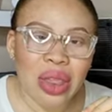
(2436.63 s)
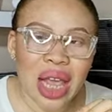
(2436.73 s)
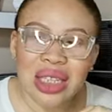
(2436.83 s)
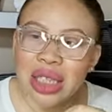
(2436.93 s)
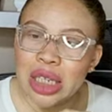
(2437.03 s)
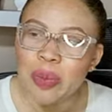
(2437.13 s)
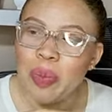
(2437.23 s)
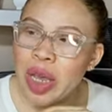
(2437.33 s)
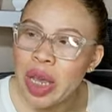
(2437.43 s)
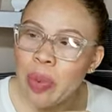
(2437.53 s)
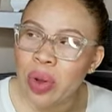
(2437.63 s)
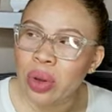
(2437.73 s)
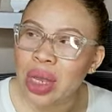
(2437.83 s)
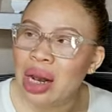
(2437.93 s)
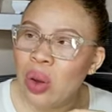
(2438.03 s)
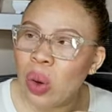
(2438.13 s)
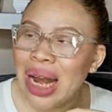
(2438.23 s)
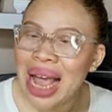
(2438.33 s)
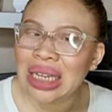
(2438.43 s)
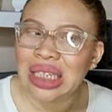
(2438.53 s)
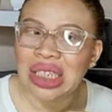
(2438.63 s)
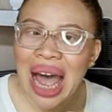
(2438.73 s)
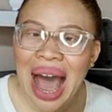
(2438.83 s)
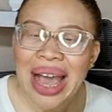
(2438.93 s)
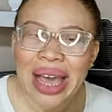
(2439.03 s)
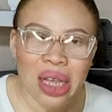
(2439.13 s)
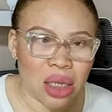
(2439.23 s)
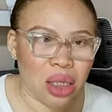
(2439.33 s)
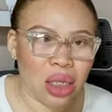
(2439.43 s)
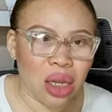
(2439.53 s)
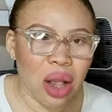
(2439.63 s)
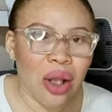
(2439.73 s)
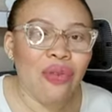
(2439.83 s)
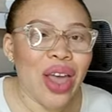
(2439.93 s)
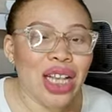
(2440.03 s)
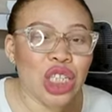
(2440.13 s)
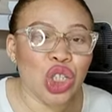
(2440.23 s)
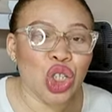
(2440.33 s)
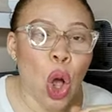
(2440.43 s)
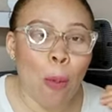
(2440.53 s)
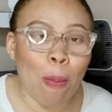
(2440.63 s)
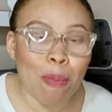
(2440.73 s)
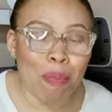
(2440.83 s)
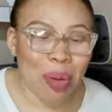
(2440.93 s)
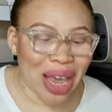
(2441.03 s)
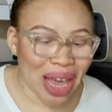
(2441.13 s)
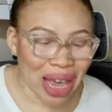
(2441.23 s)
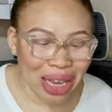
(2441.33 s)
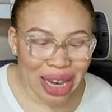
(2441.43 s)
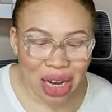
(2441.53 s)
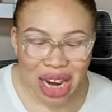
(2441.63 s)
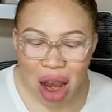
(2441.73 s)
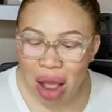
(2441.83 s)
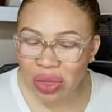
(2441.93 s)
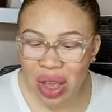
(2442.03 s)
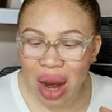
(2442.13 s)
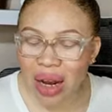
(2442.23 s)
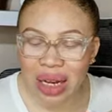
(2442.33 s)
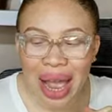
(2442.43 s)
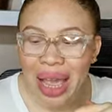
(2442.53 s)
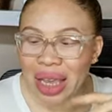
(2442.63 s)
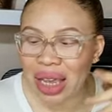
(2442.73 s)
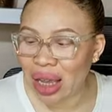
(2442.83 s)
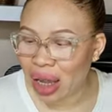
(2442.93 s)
there's these people, they look like giants they're so big that they're they're like